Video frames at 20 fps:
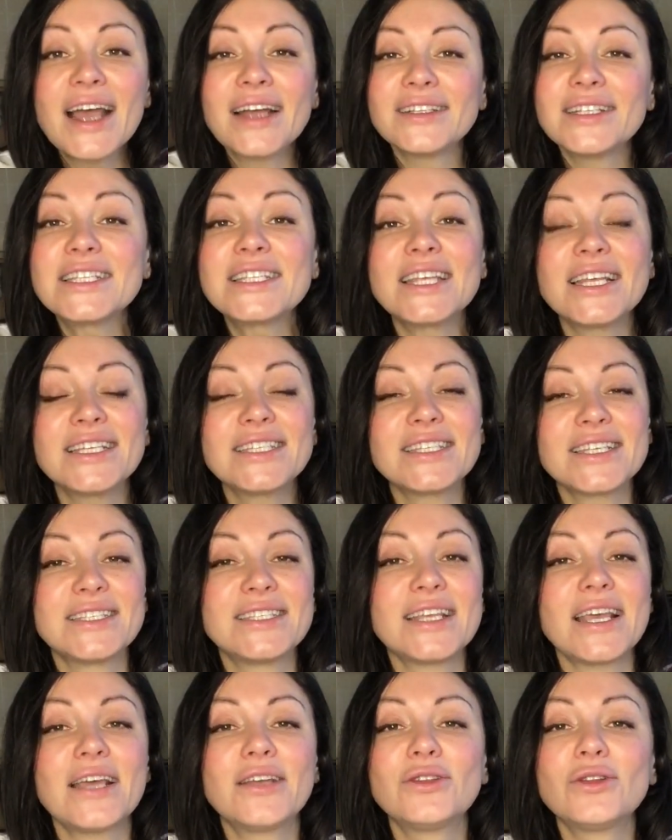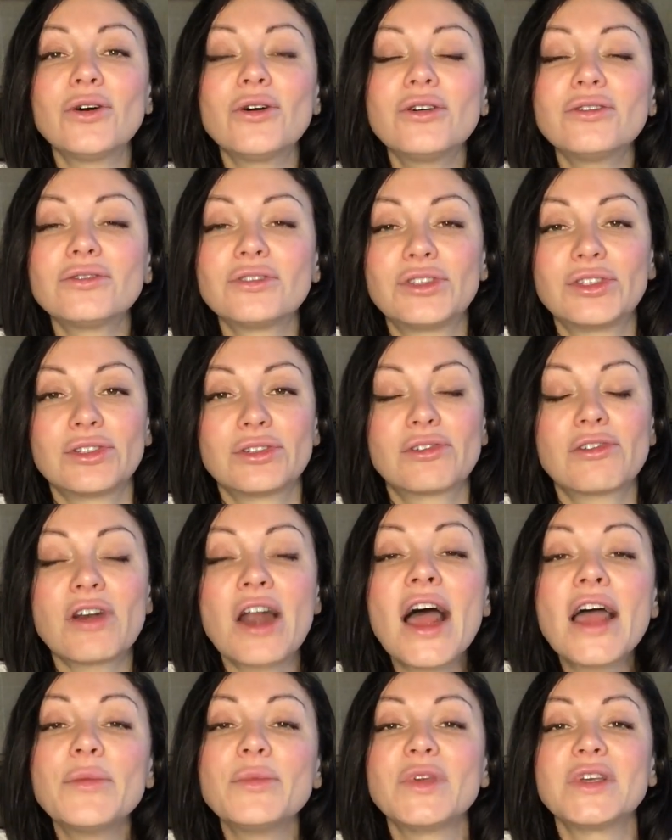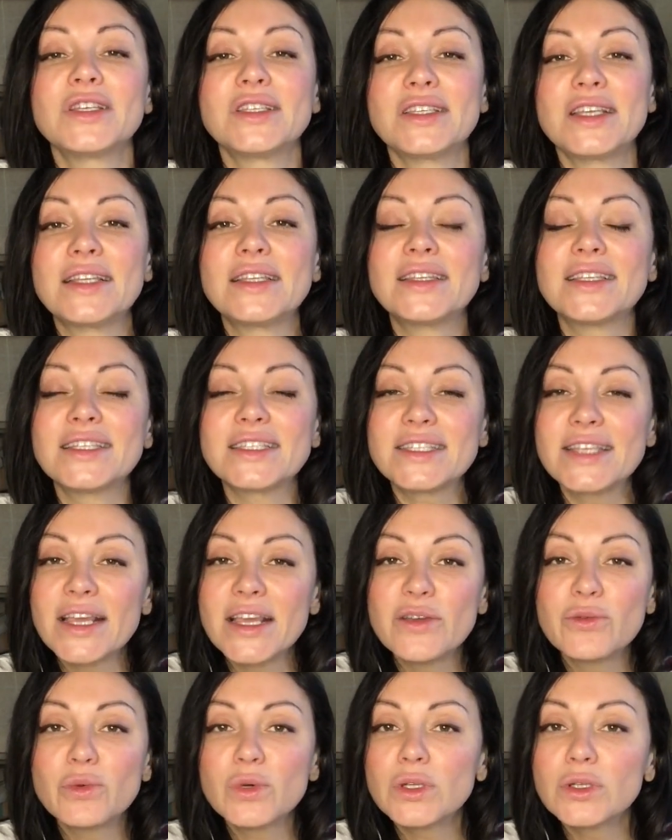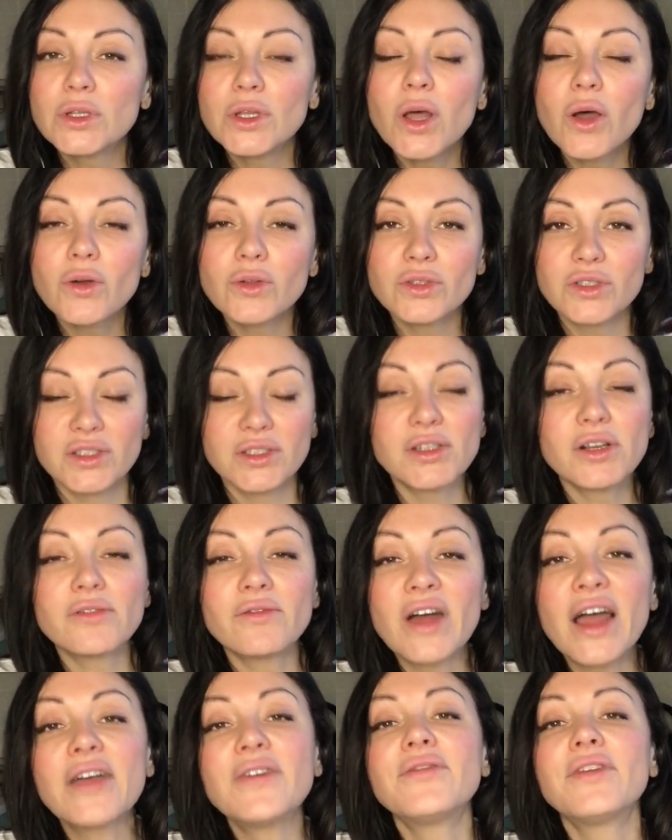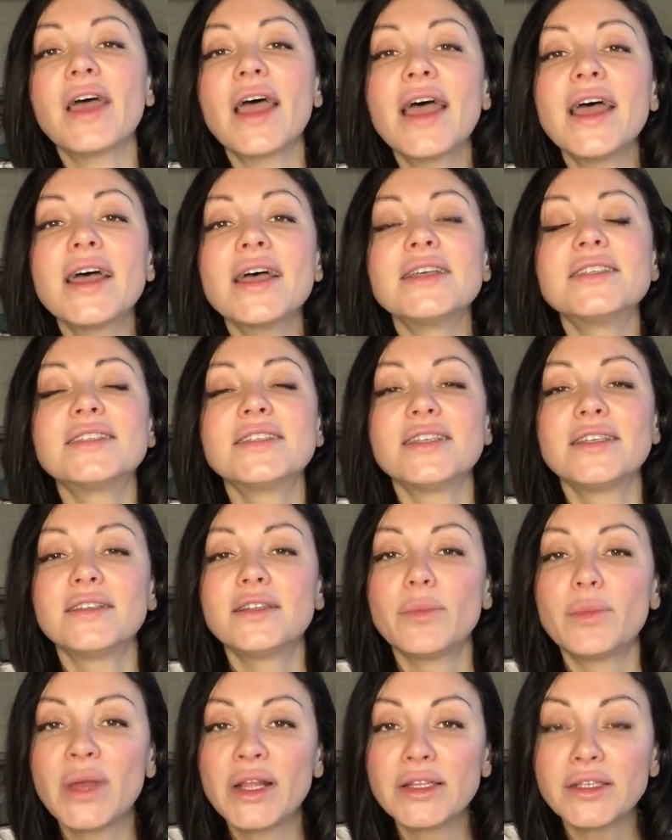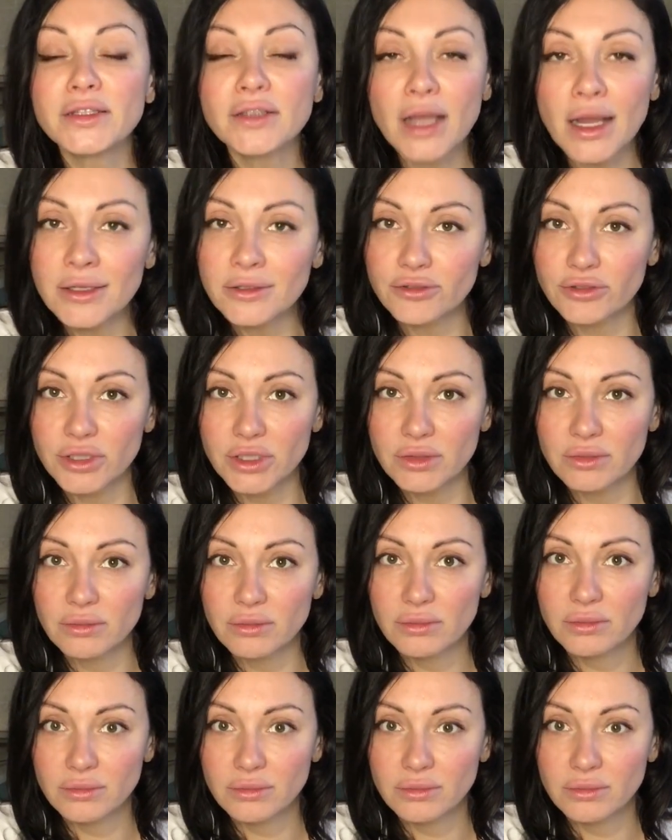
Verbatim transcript: understand that they are not uh, Crimea, that they will not survive as independent country.